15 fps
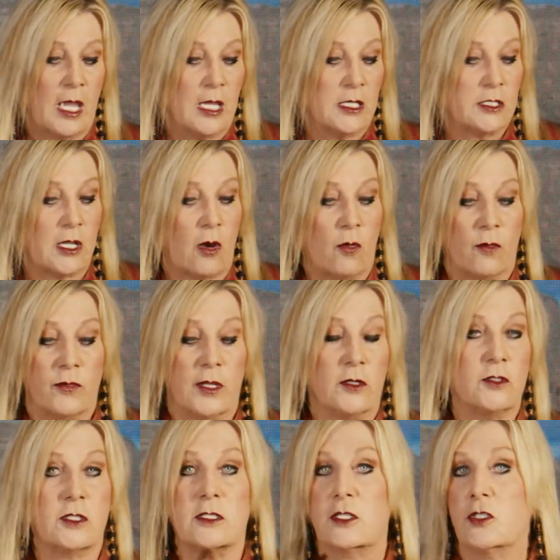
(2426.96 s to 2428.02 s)
So
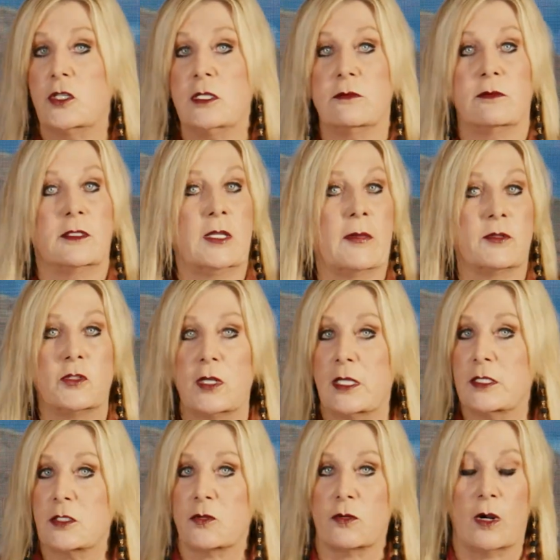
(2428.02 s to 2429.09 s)
they're just,
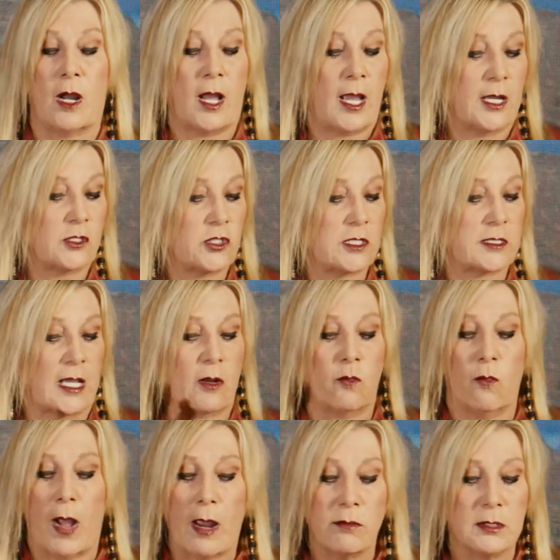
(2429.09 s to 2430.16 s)
Shayla's crying. She's like,
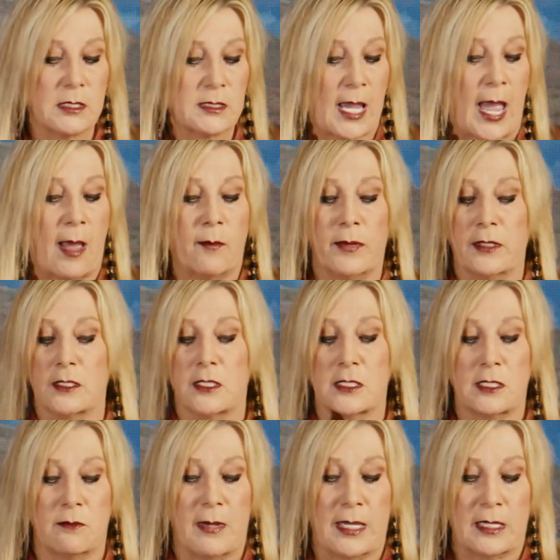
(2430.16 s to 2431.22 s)
why would this happen? It
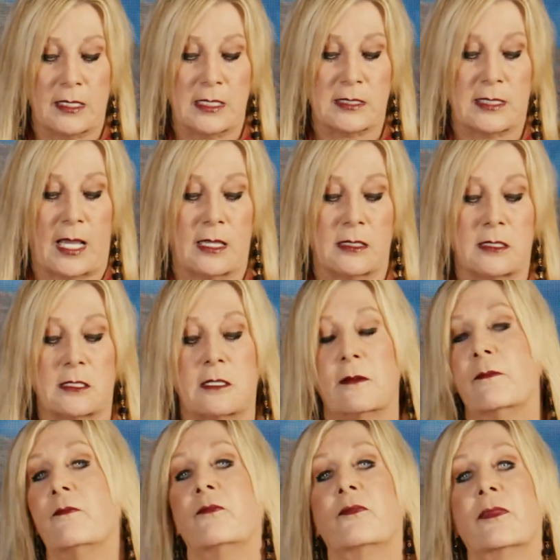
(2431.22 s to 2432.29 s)
doesn't make any sense.
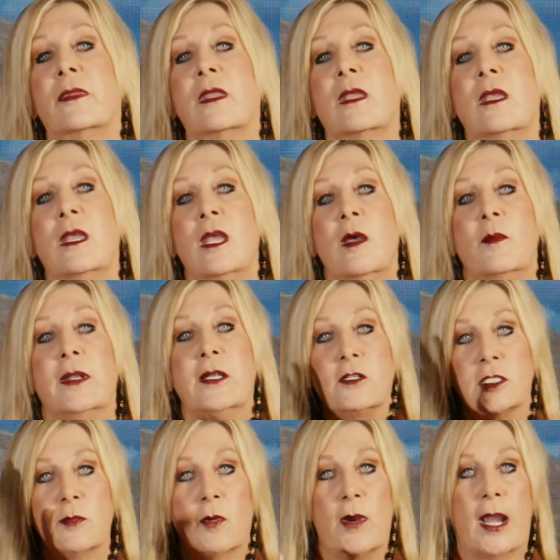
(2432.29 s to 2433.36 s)
But
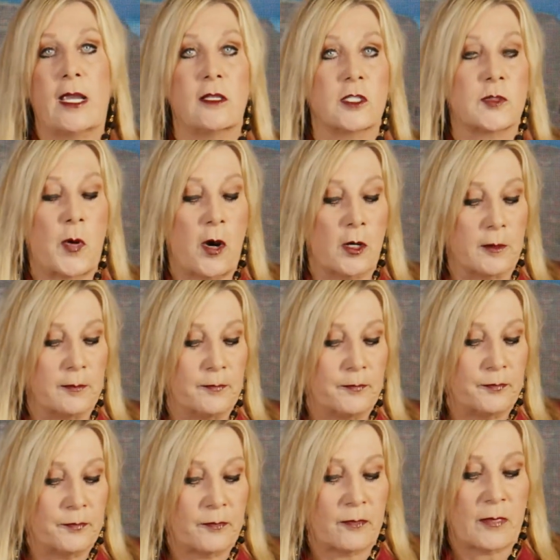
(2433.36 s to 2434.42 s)
here's the miraculous part.
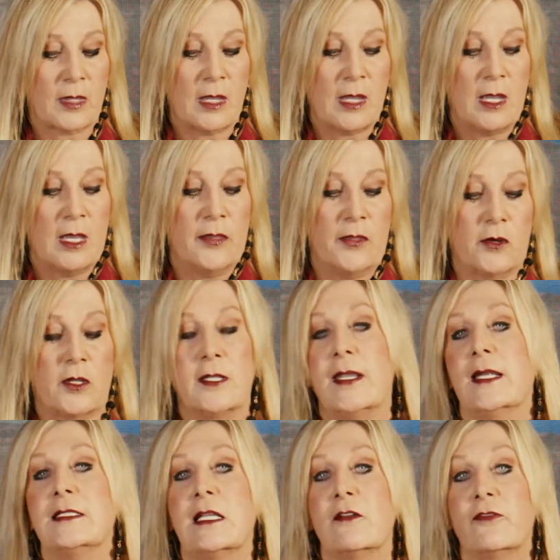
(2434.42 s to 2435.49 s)
Their
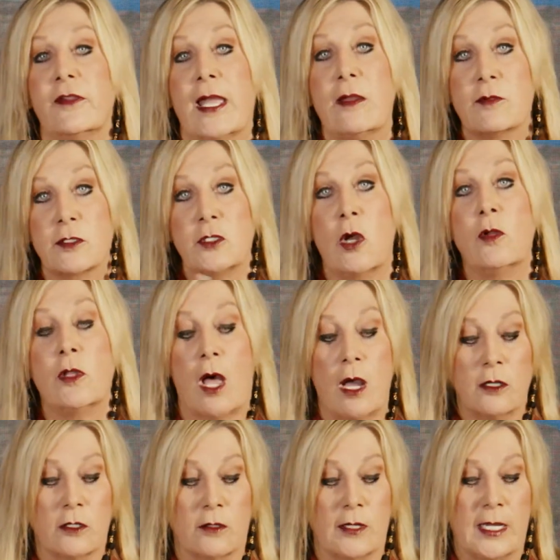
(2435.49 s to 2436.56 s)
connecting flight was no
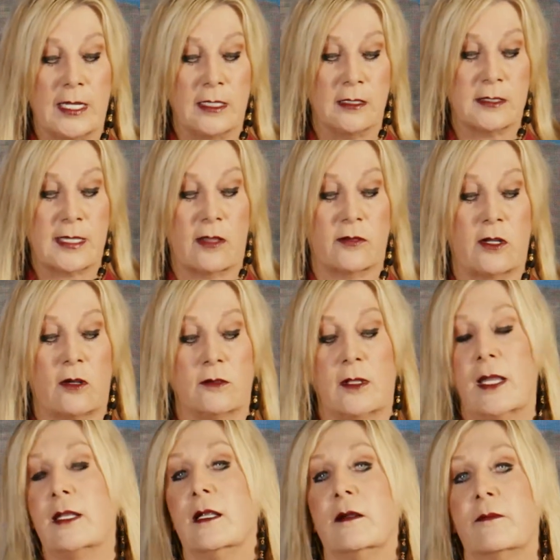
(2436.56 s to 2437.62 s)
longer in South
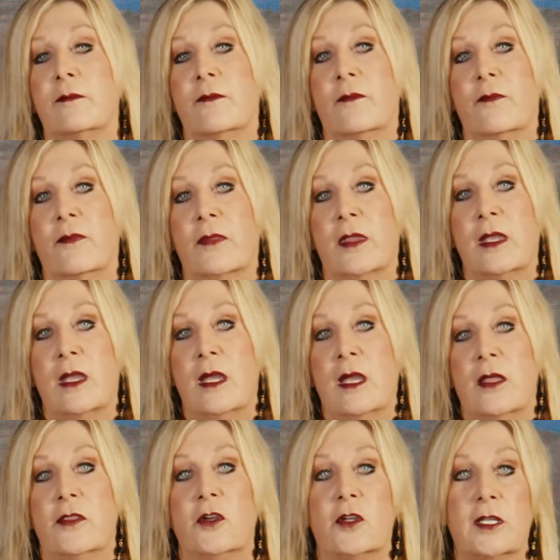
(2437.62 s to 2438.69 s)
Carolina.
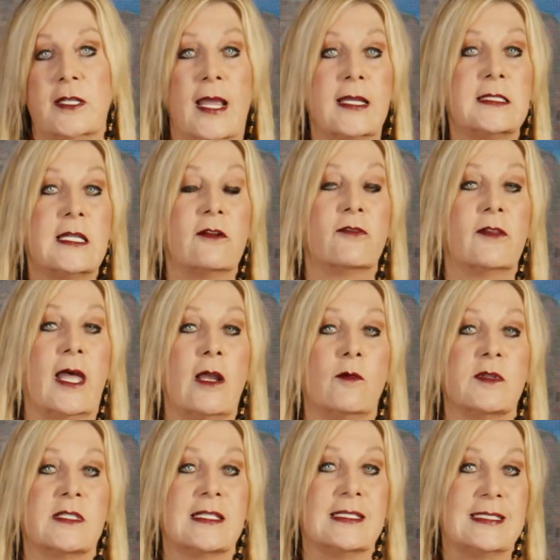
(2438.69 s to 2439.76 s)
Their connecting flight
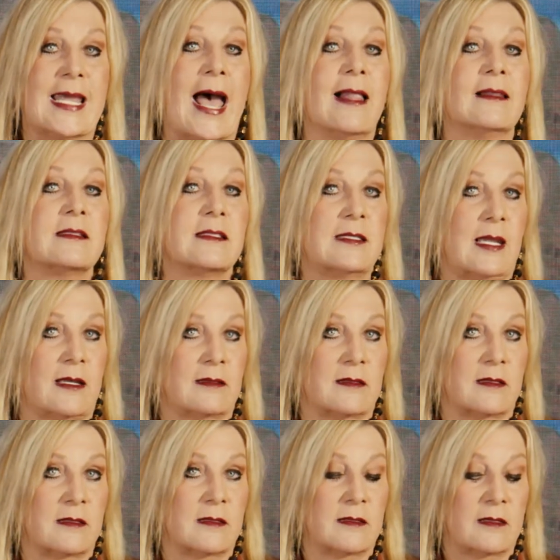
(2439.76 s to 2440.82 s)
was in Dallas,
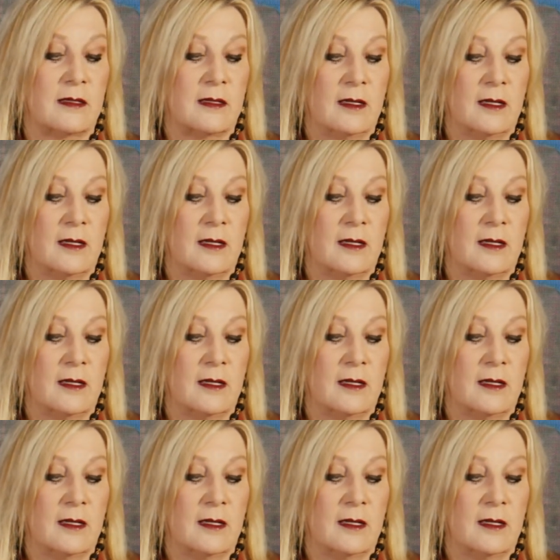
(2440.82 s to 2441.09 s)
Texas,